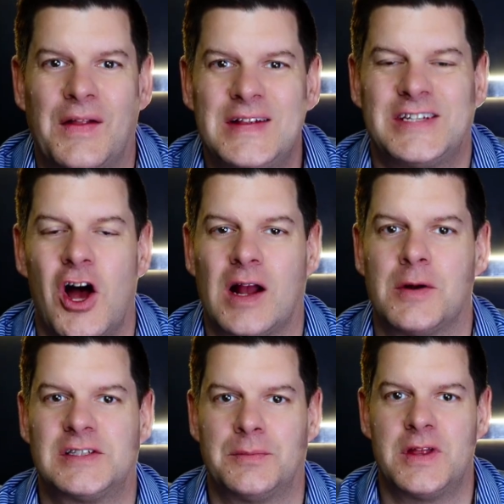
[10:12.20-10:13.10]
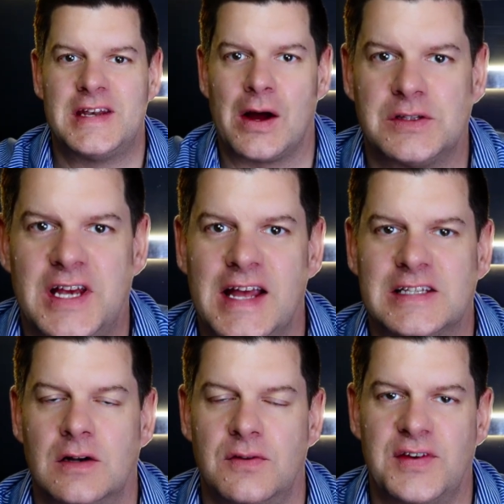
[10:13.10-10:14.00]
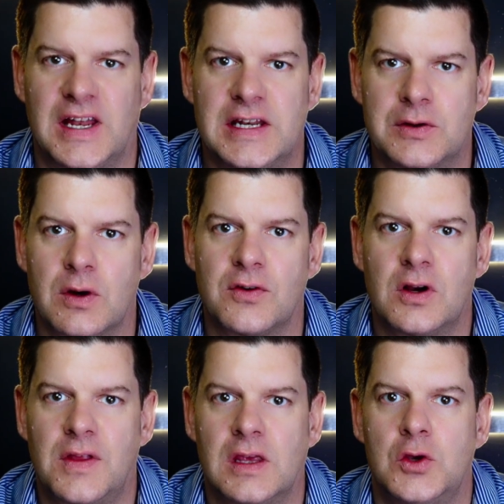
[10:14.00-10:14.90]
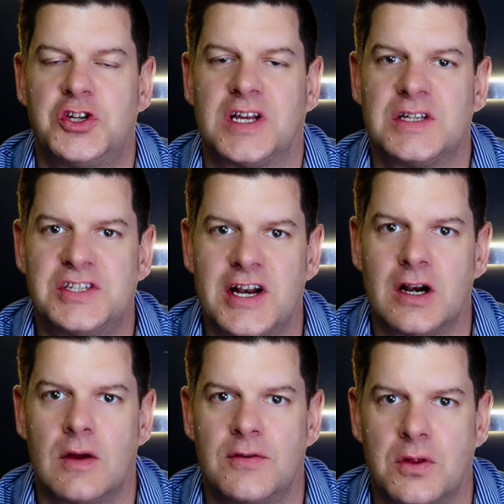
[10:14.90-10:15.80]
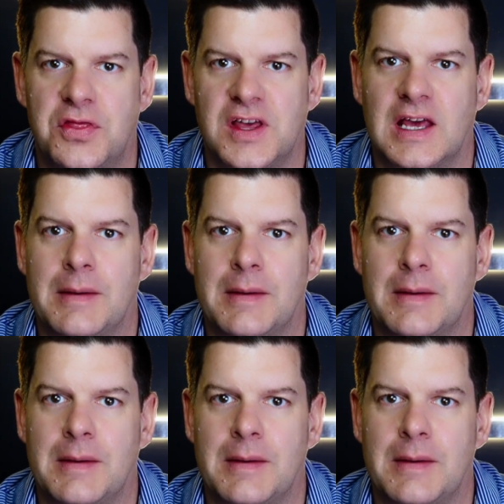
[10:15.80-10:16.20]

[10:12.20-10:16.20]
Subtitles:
let's talk about some of the downsides of living in Indian River that you should consider if you're thinking